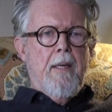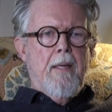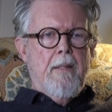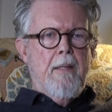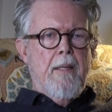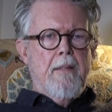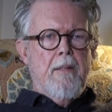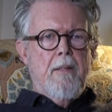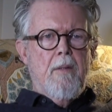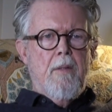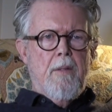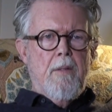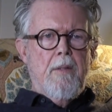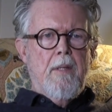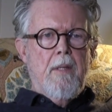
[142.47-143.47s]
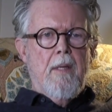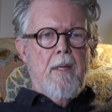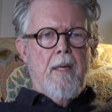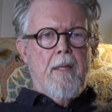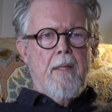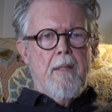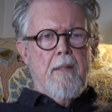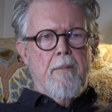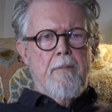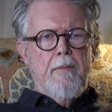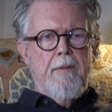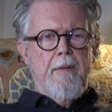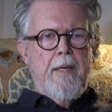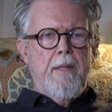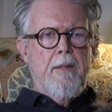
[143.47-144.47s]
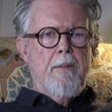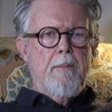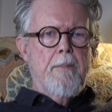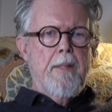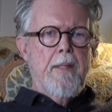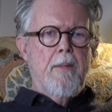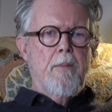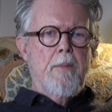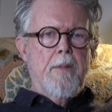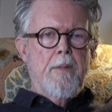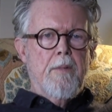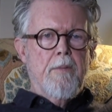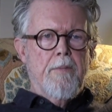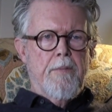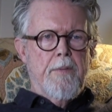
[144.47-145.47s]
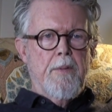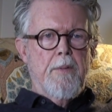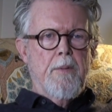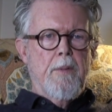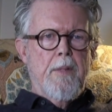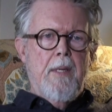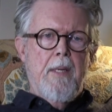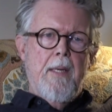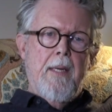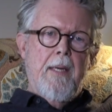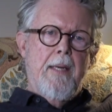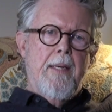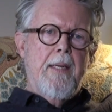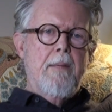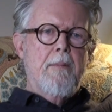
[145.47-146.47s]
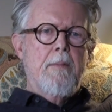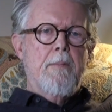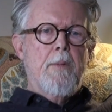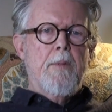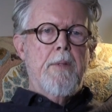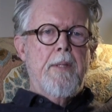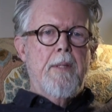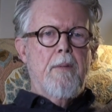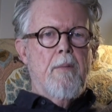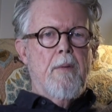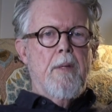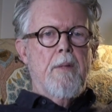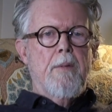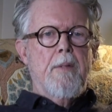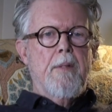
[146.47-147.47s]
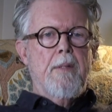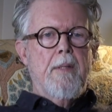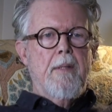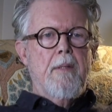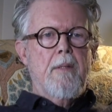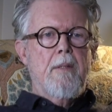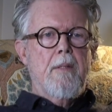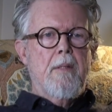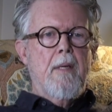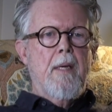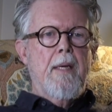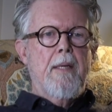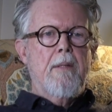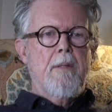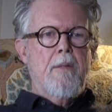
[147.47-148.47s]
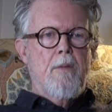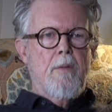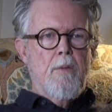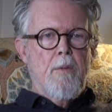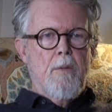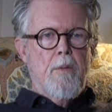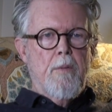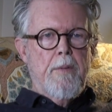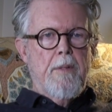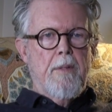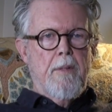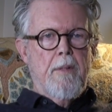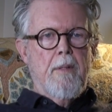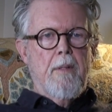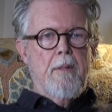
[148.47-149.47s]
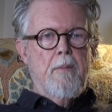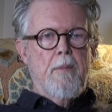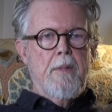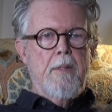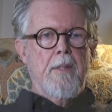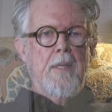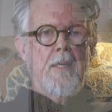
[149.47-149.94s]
In 1939, confined to bed with the flu, a neighbour brought in roses and the desire to draw returned, which